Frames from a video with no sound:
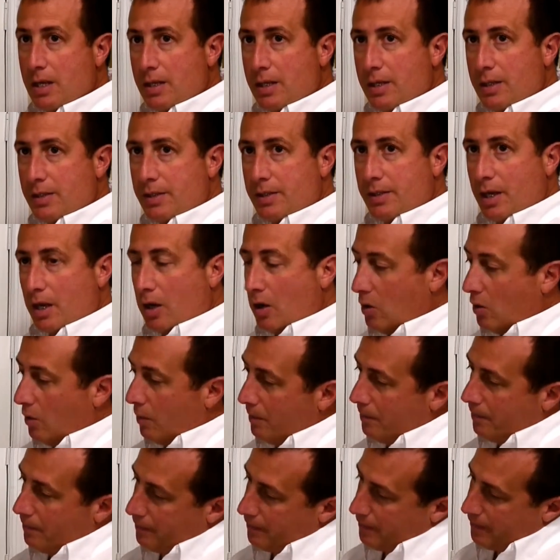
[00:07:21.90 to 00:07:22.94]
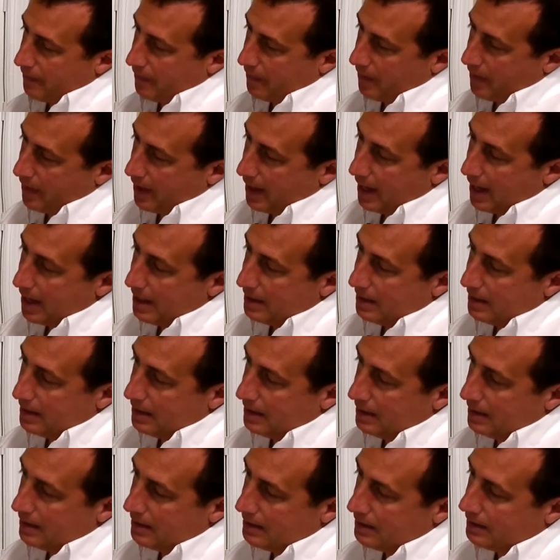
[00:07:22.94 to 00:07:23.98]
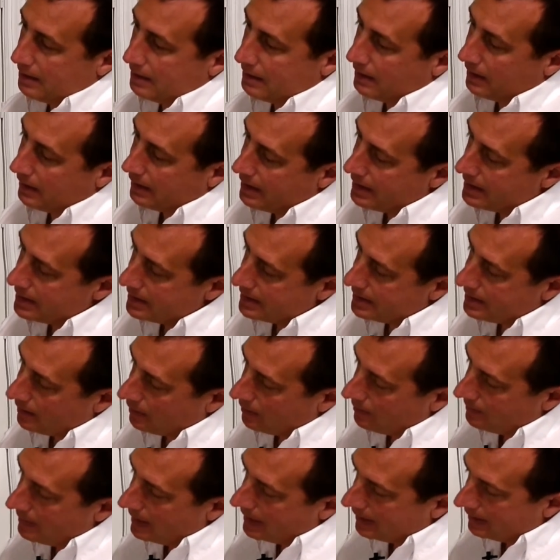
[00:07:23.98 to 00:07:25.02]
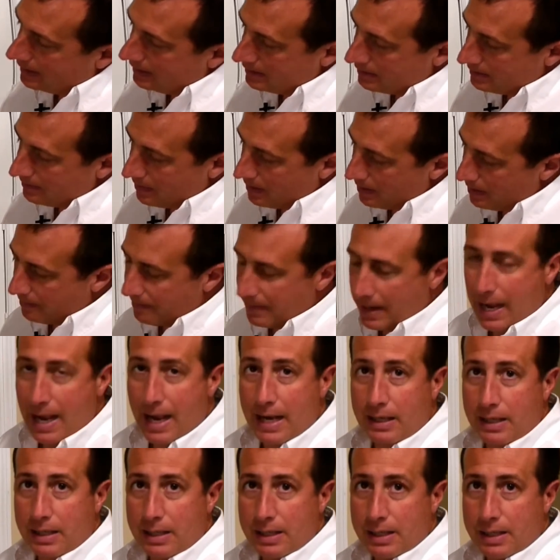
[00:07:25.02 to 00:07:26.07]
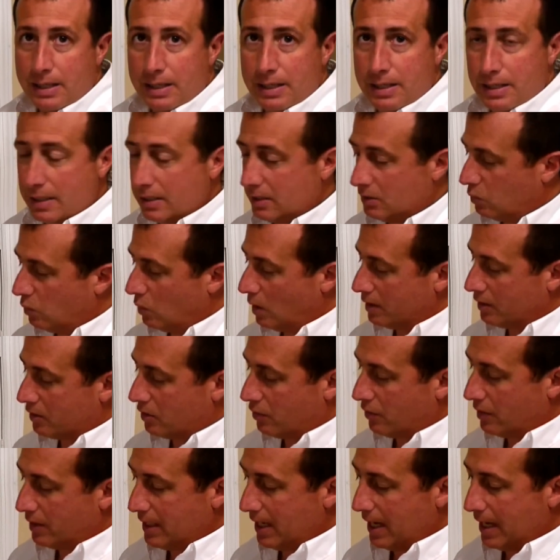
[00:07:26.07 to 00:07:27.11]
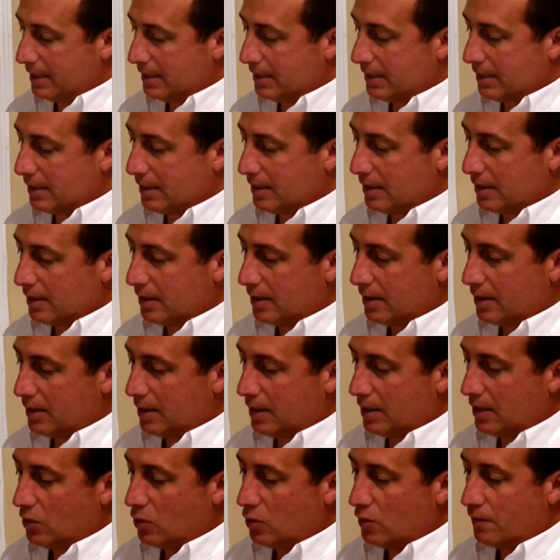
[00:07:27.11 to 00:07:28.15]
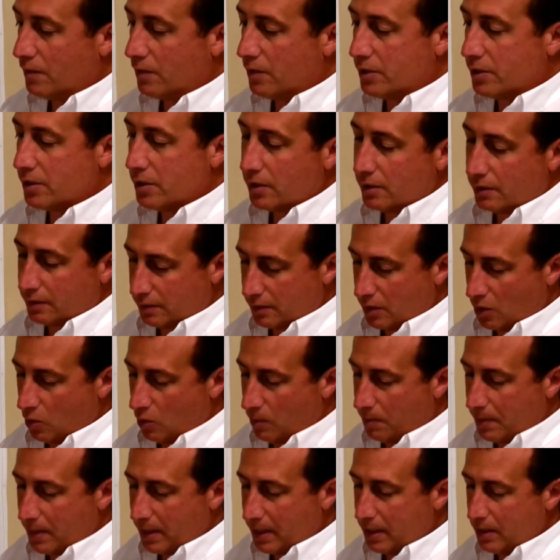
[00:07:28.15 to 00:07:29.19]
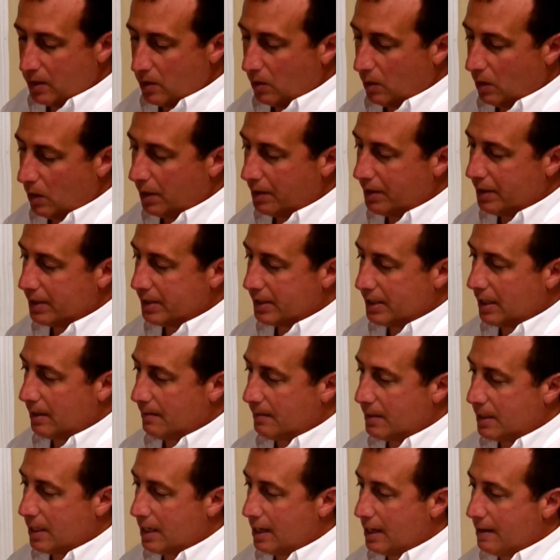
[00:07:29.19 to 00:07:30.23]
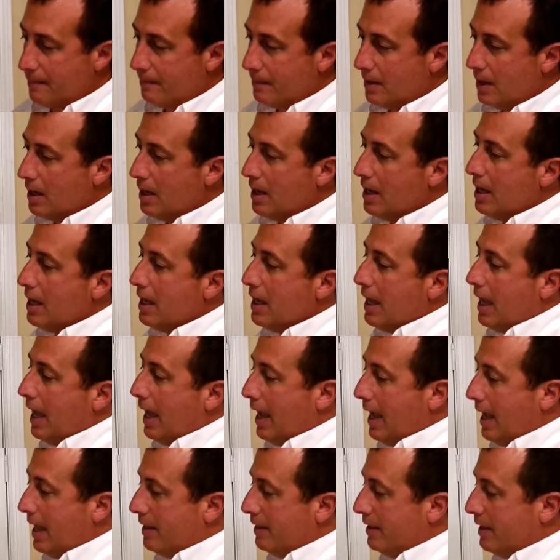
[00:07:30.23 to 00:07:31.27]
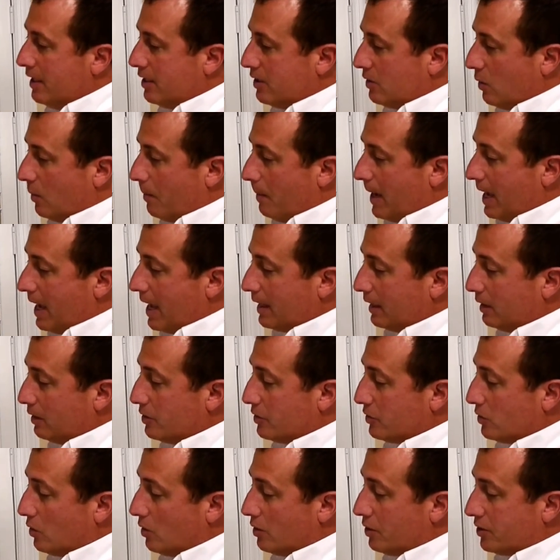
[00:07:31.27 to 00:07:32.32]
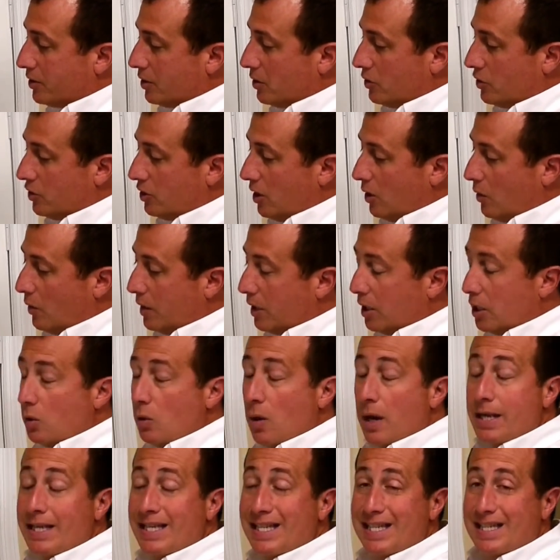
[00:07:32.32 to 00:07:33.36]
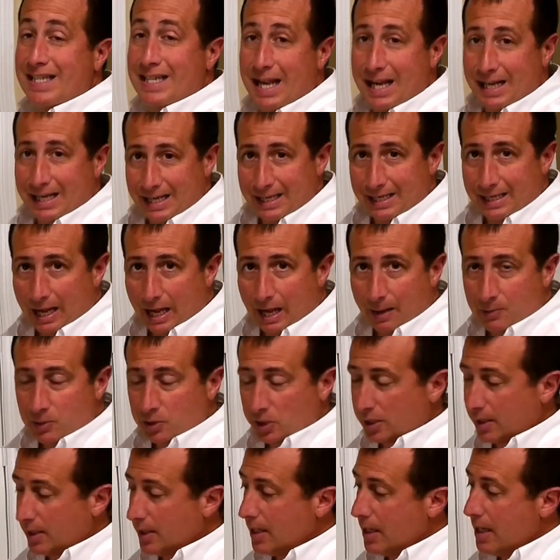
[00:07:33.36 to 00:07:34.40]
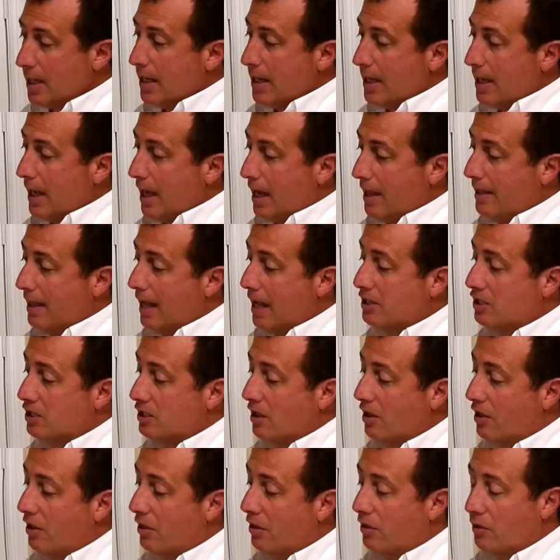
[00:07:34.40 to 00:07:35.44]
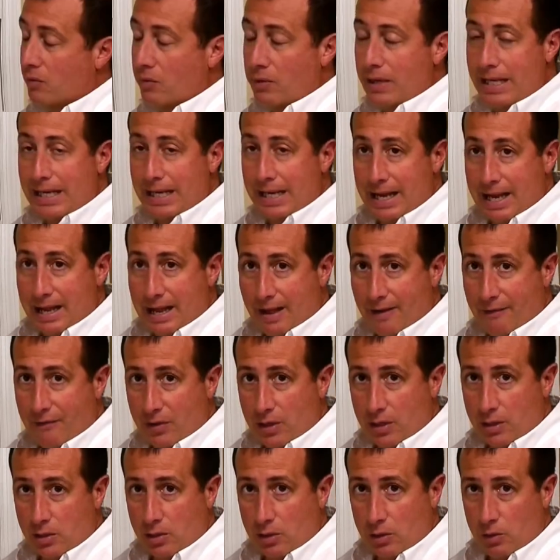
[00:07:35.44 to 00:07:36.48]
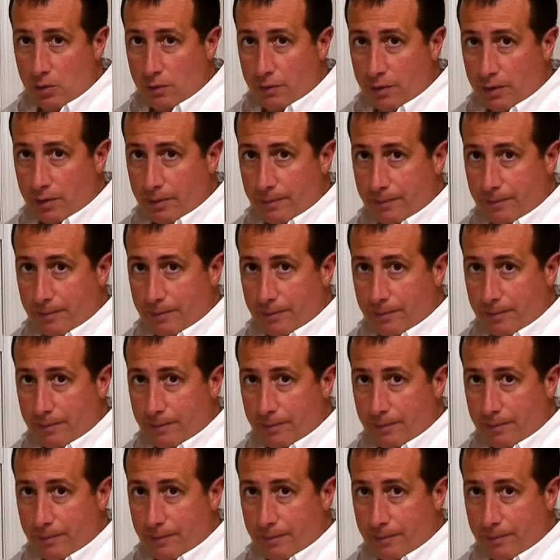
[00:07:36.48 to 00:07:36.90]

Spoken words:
so that little hidden tilt mechanism on the back is what creates the louvers opening all at the same time. And this panel is also showing you a second option, and that's the 3.5 inch louver.